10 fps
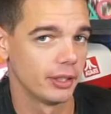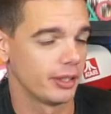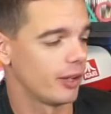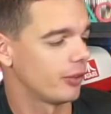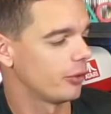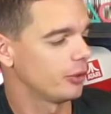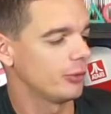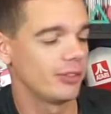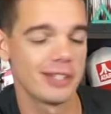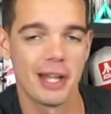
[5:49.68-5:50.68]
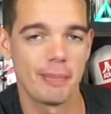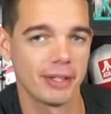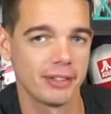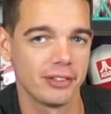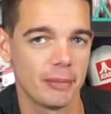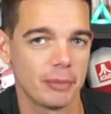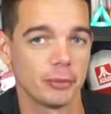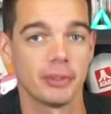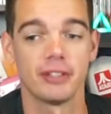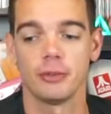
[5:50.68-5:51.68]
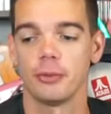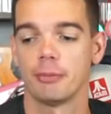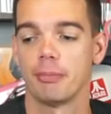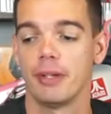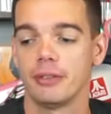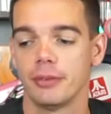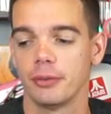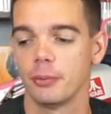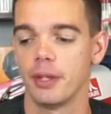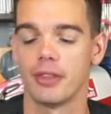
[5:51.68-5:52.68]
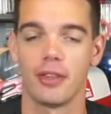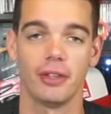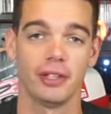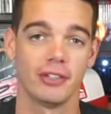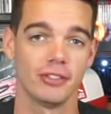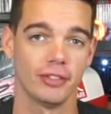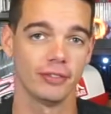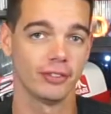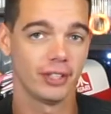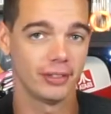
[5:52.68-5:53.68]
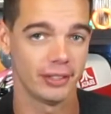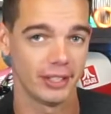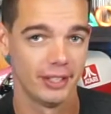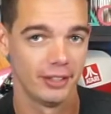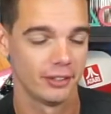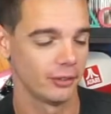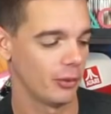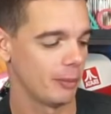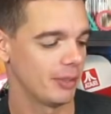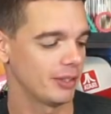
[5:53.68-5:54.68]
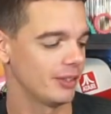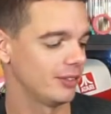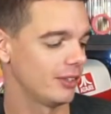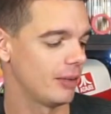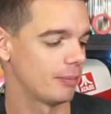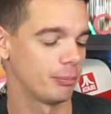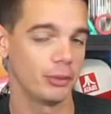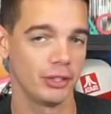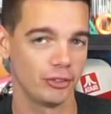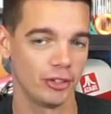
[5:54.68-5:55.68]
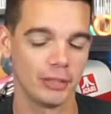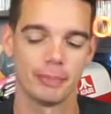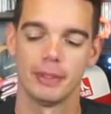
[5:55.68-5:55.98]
Now the only reason I picked this up is because it was bundled with The Legend of Zelda. So I picked these up pretty cheap.